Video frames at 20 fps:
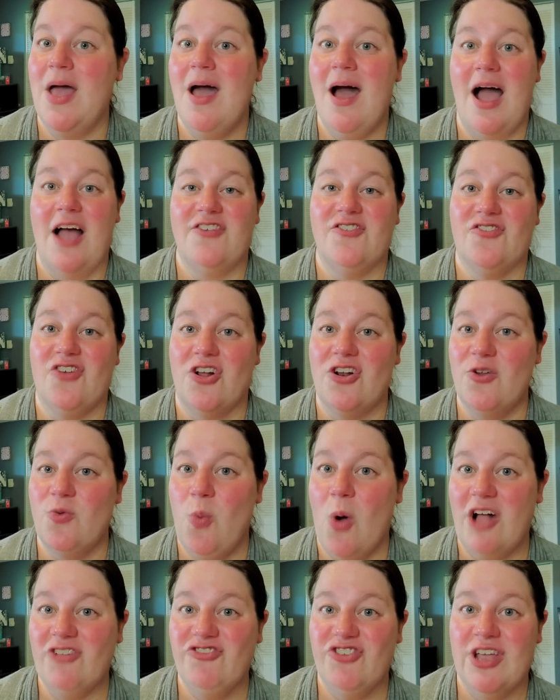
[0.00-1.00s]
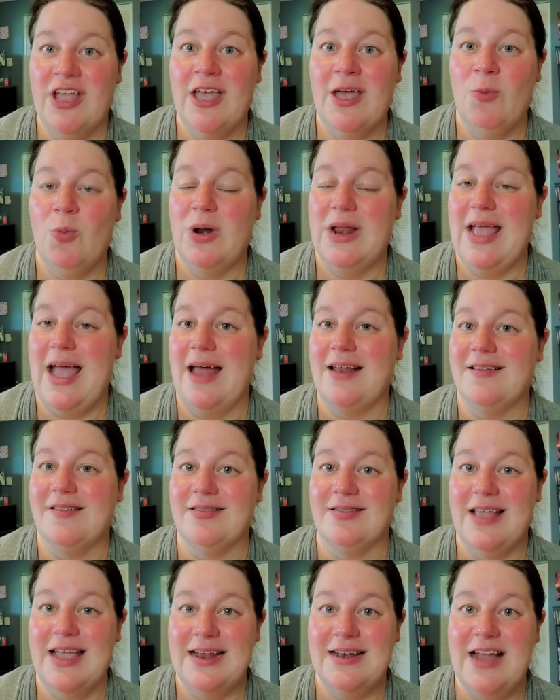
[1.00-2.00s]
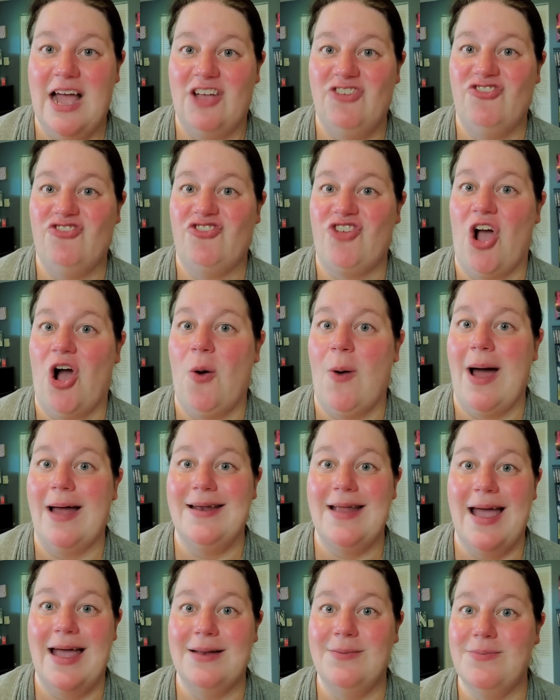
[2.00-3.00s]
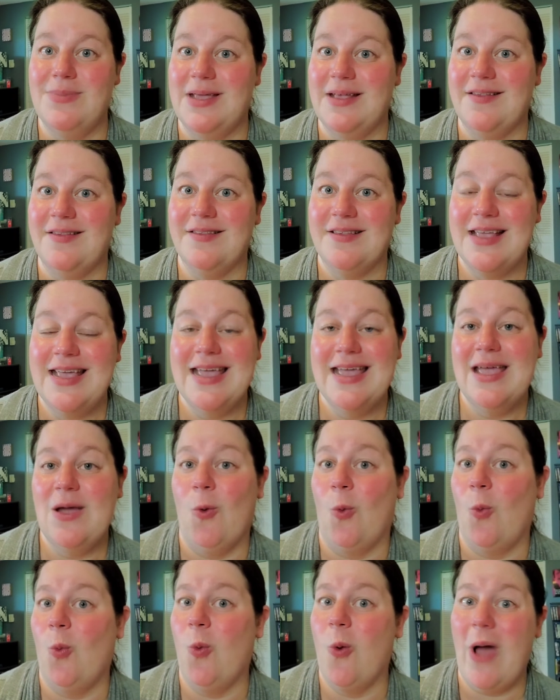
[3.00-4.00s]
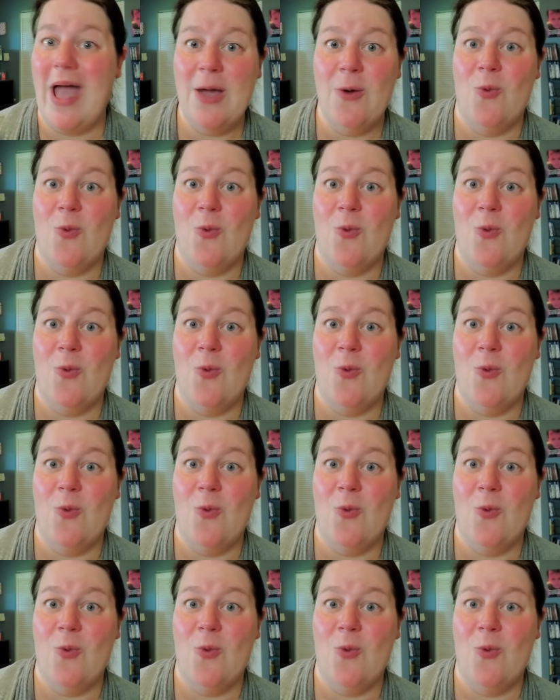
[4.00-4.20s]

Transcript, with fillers: I started watching him when he had his late night show on N B C way,